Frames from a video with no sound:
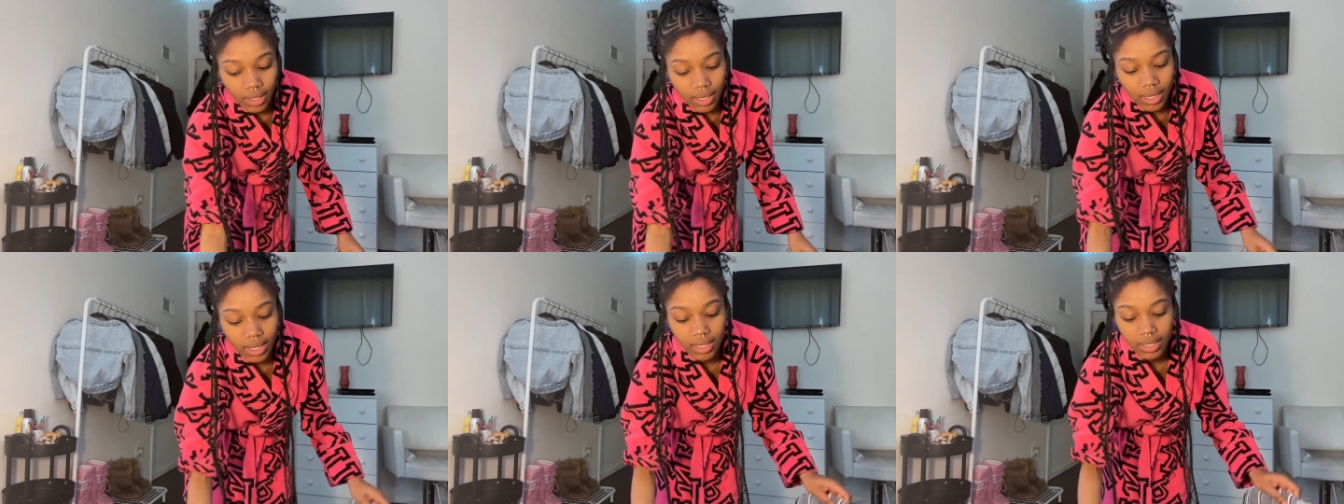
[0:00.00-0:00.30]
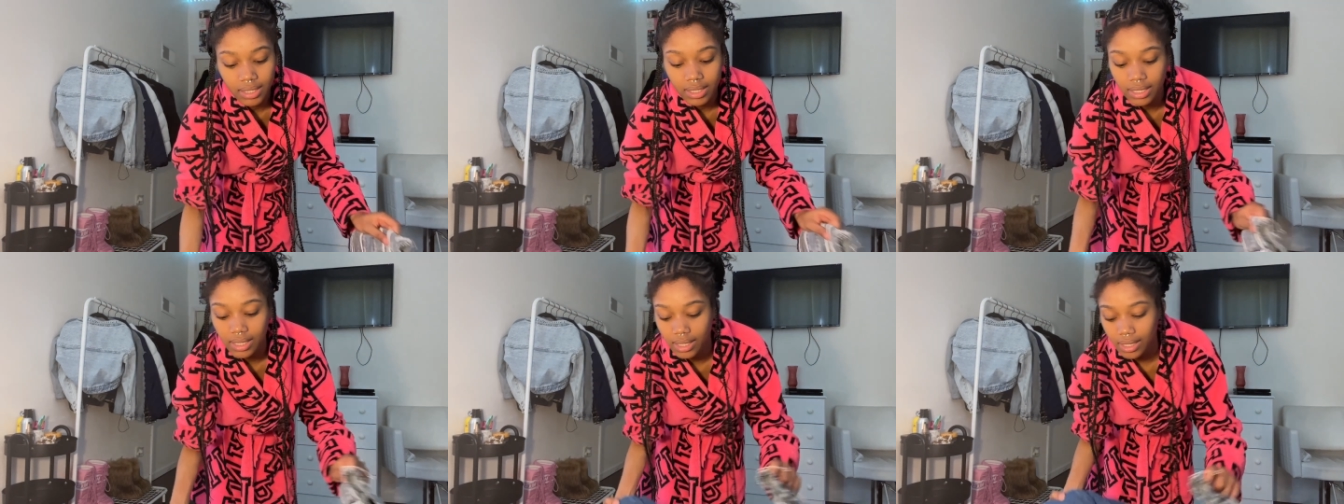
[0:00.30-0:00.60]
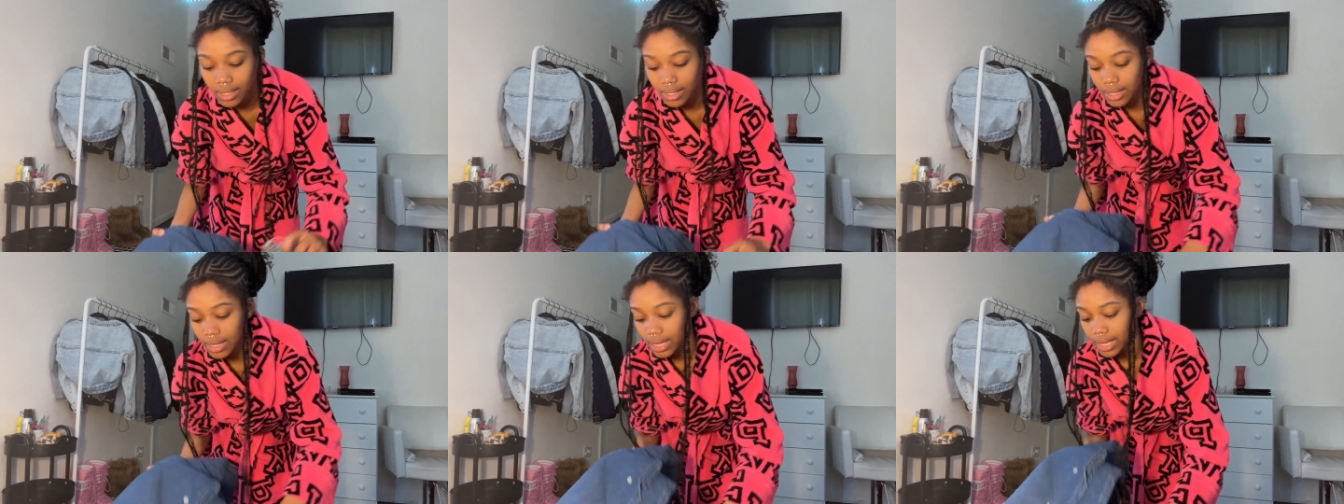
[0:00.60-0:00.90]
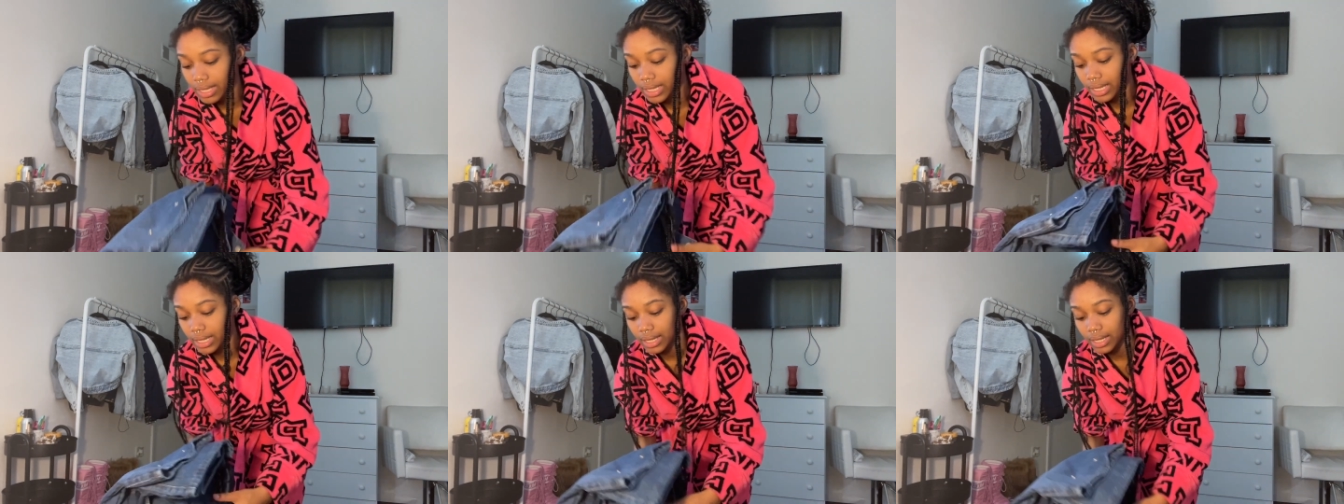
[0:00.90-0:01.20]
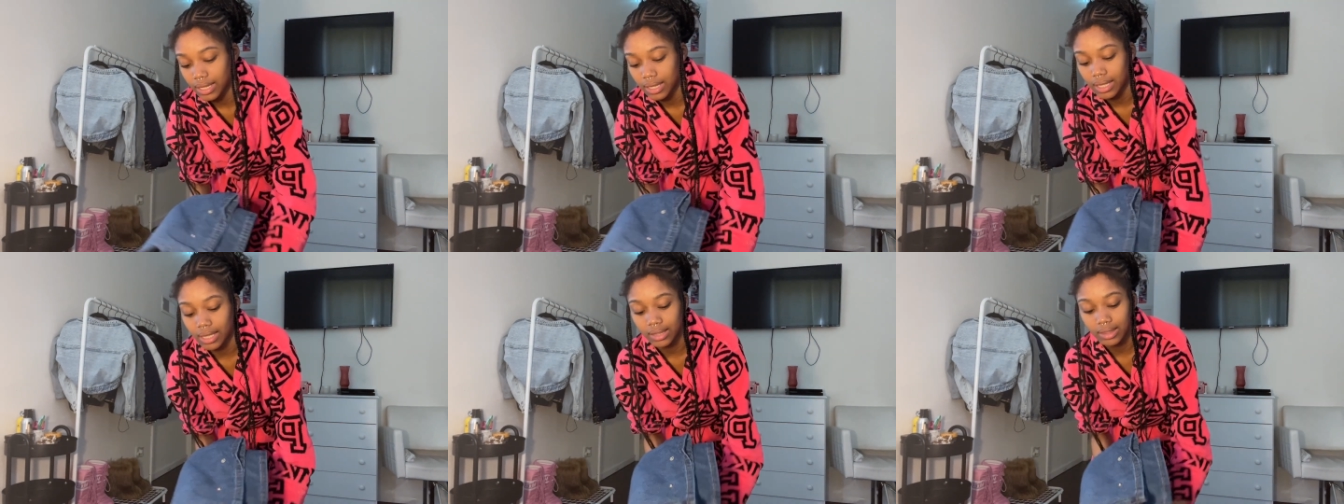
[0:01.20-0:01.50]
and then i
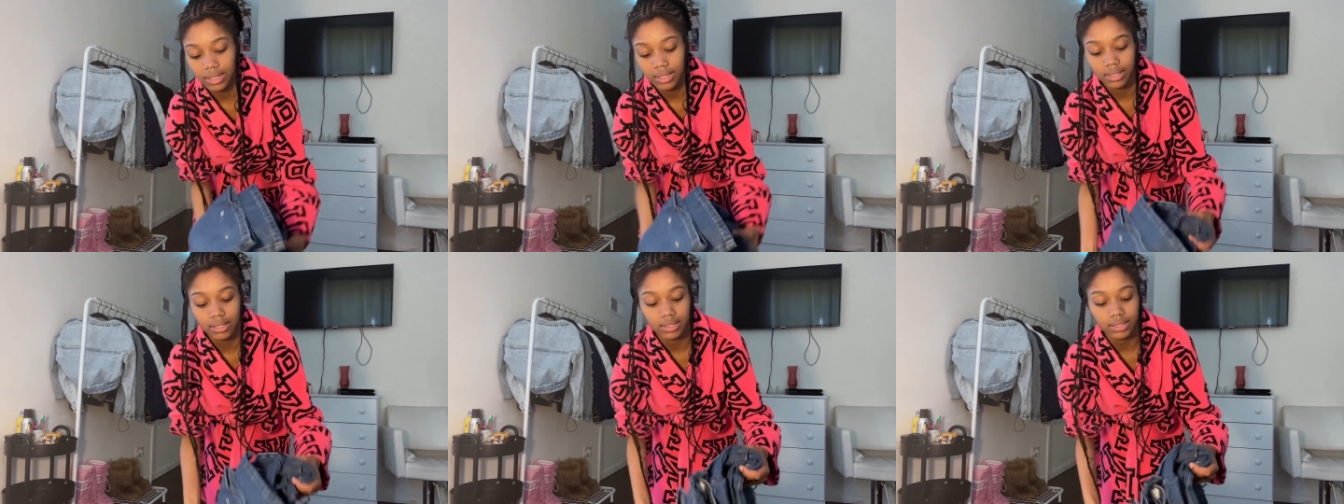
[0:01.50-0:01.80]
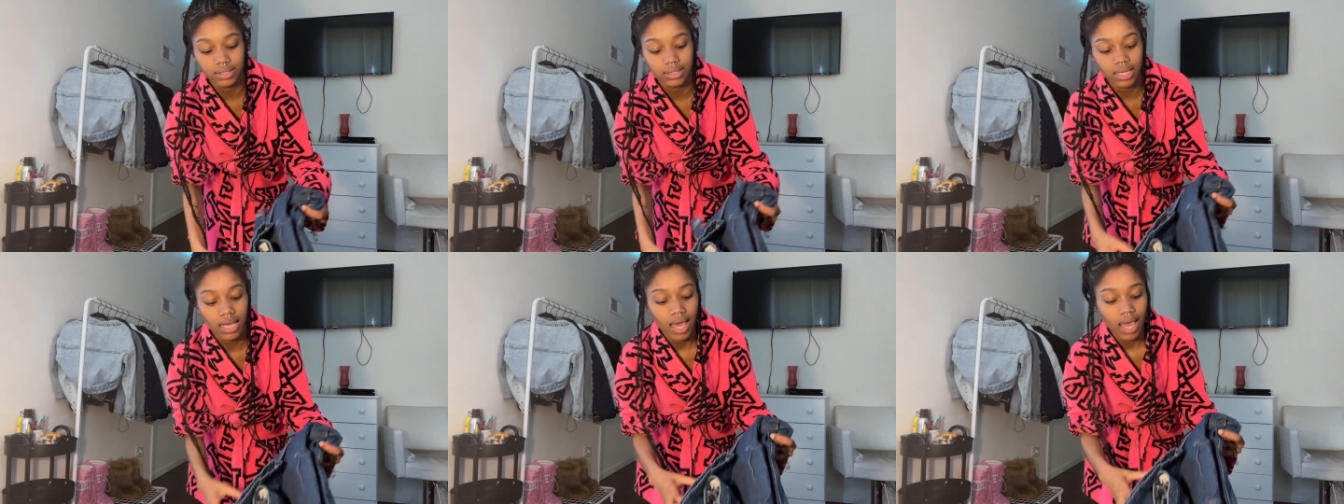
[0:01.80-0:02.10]
had got these